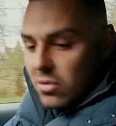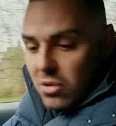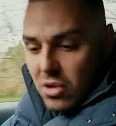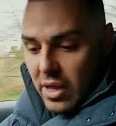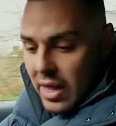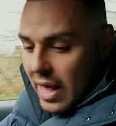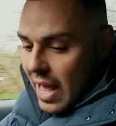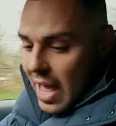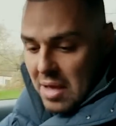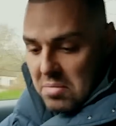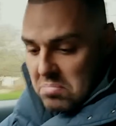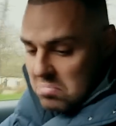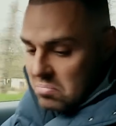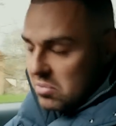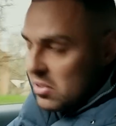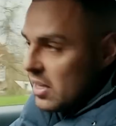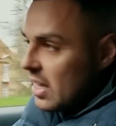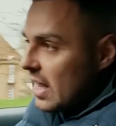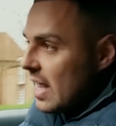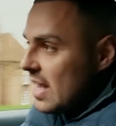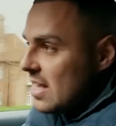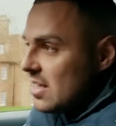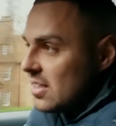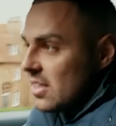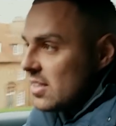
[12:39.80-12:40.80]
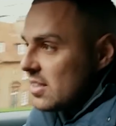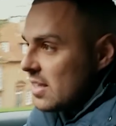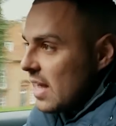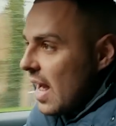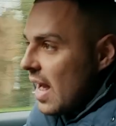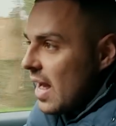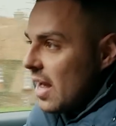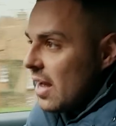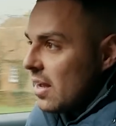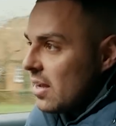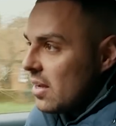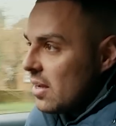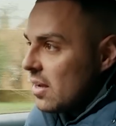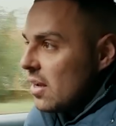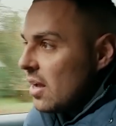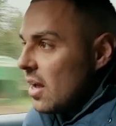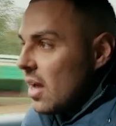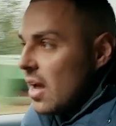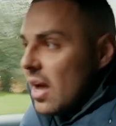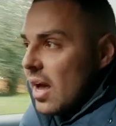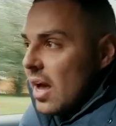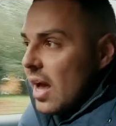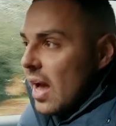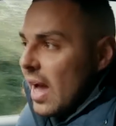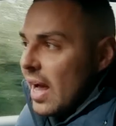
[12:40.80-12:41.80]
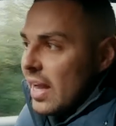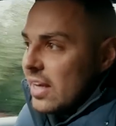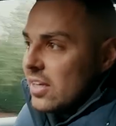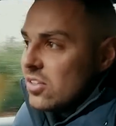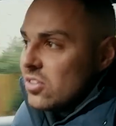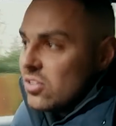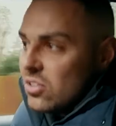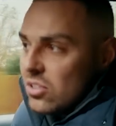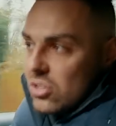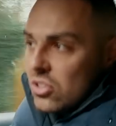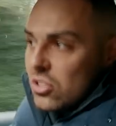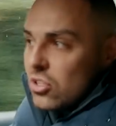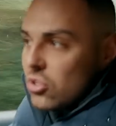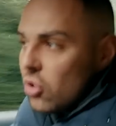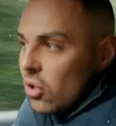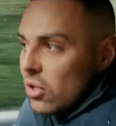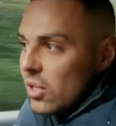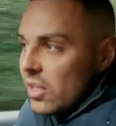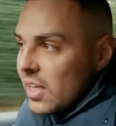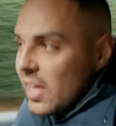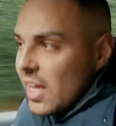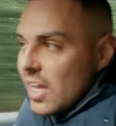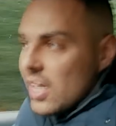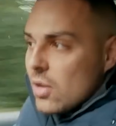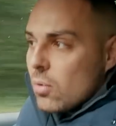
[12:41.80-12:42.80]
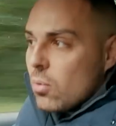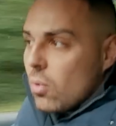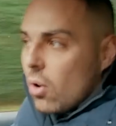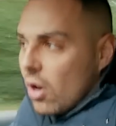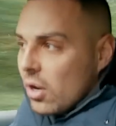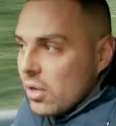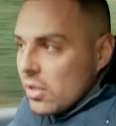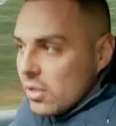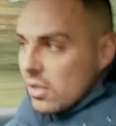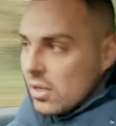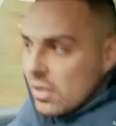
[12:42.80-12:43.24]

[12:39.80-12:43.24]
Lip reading: like that, easy as that, and you've got the gear you want.